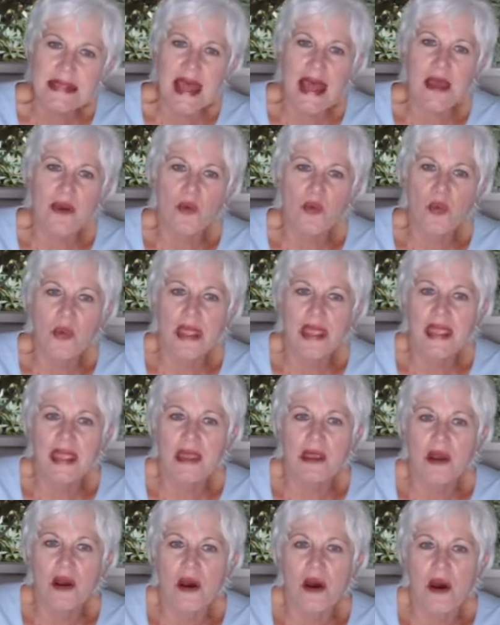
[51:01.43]
that
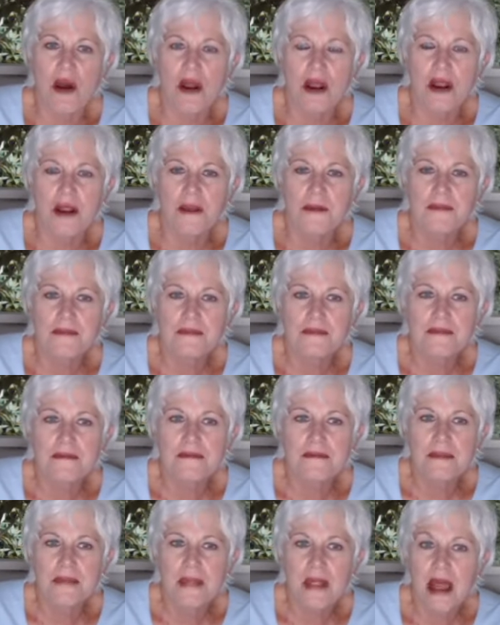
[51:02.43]
we are
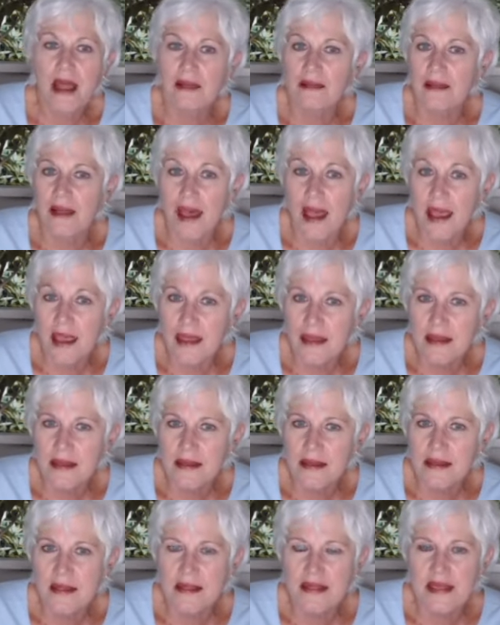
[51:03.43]
alike
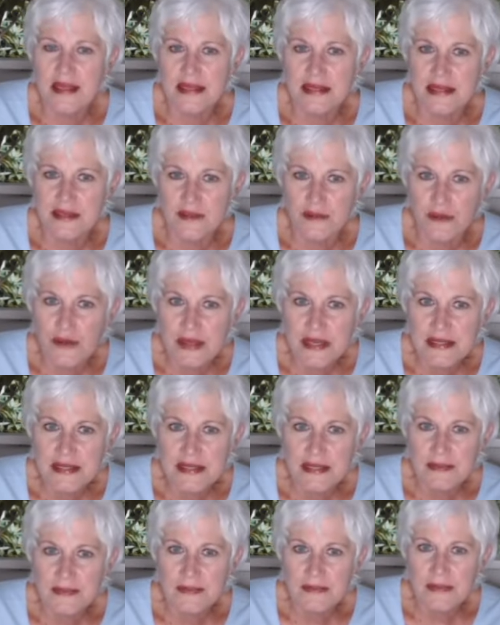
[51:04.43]
than
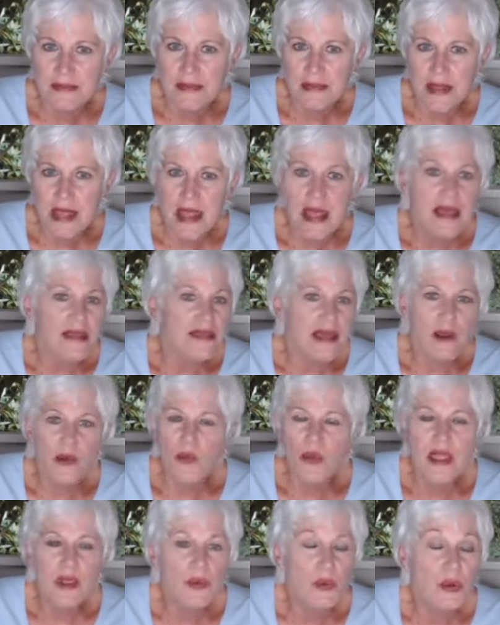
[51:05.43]
different, that
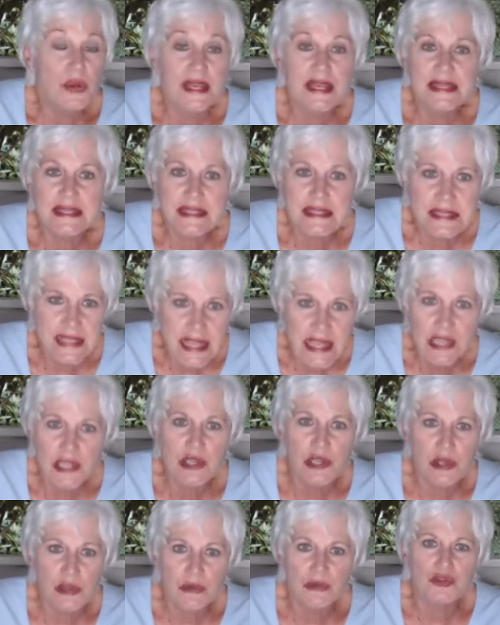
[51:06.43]
we will
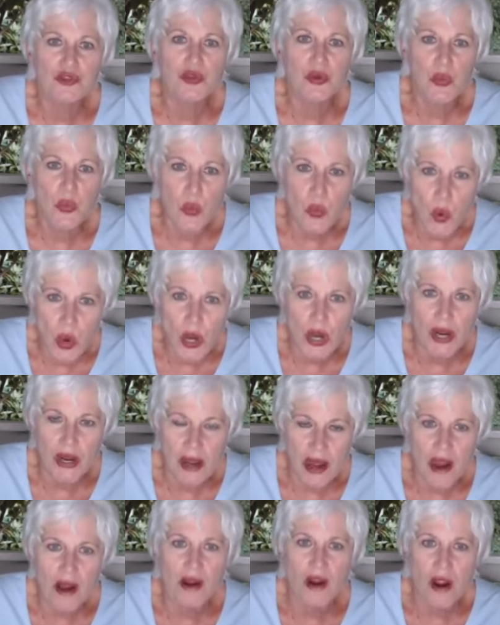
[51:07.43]
continue to
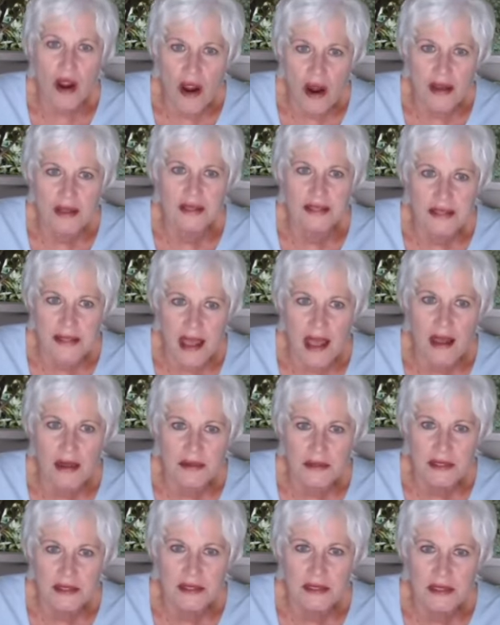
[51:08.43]
work our hearts
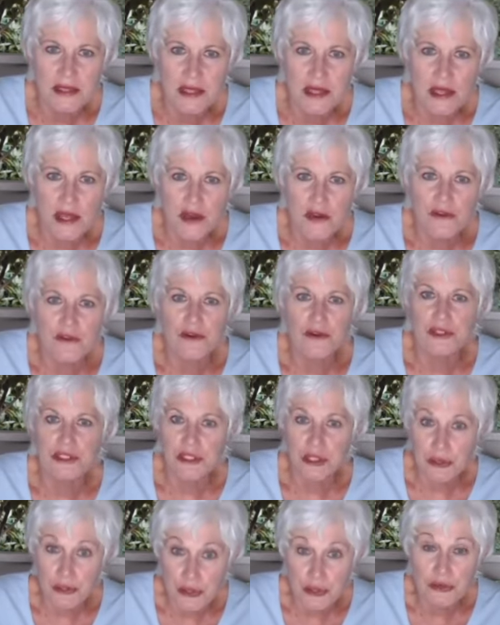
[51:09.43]
out for
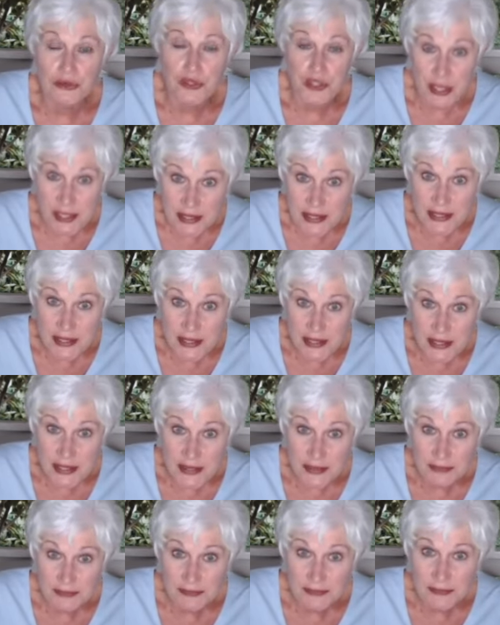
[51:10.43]
social
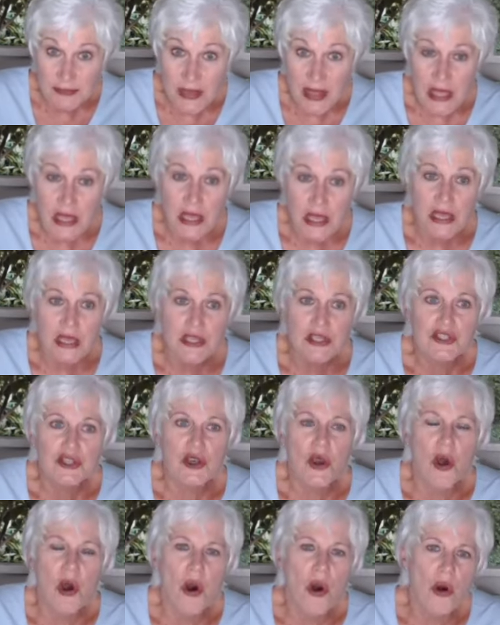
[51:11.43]
justice,
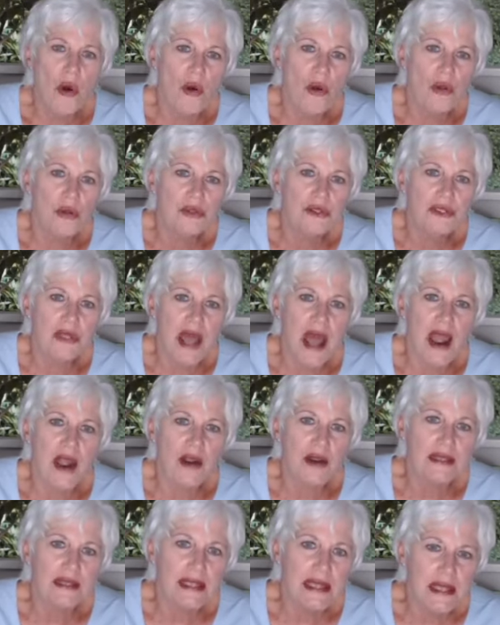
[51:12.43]
to hold
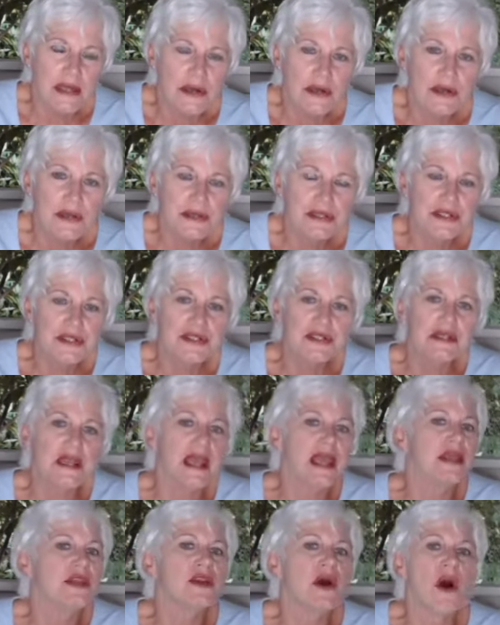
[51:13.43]
our leaders
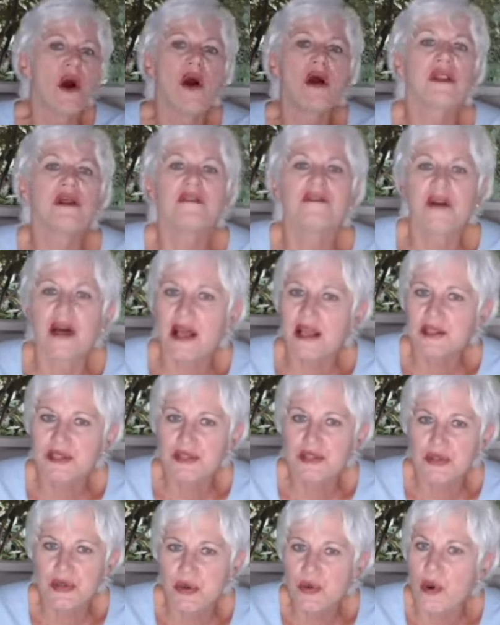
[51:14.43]
and all of
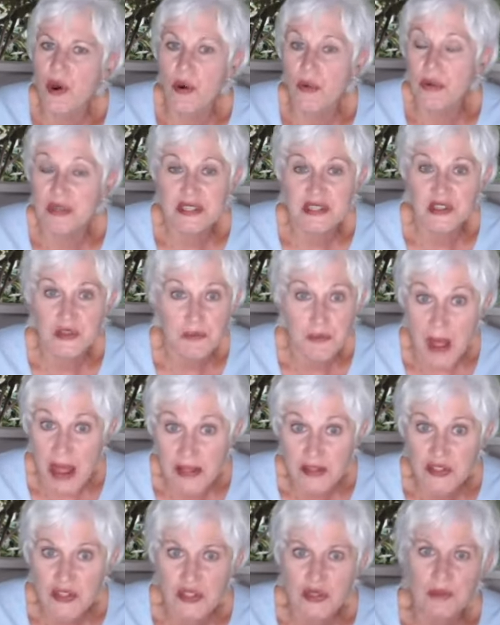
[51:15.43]
us who are
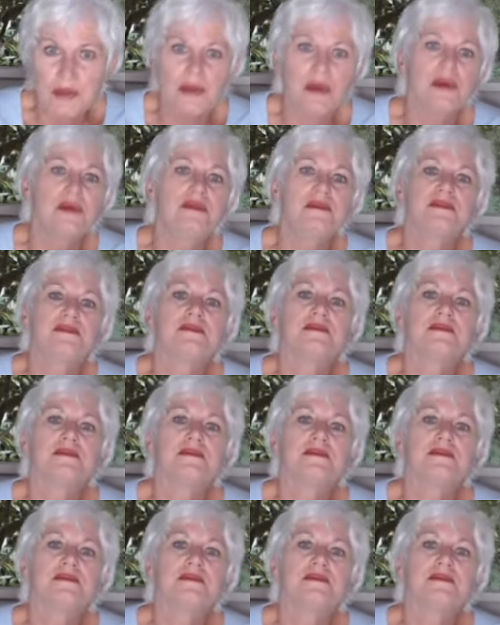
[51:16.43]
responsible